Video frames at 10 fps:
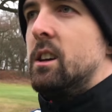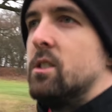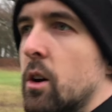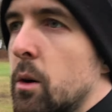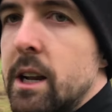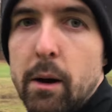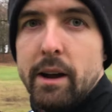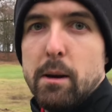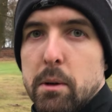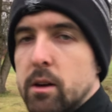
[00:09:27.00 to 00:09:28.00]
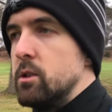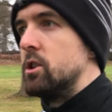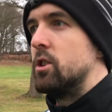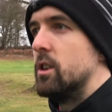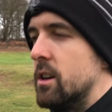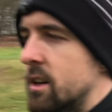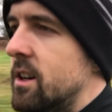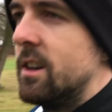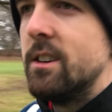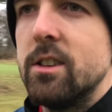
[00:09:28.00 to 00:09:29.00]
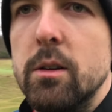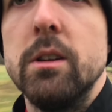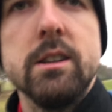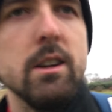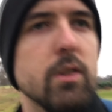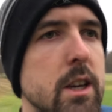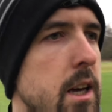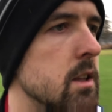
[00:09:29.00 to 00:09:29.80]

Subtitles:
So now I am, which is good. So let's see if we can get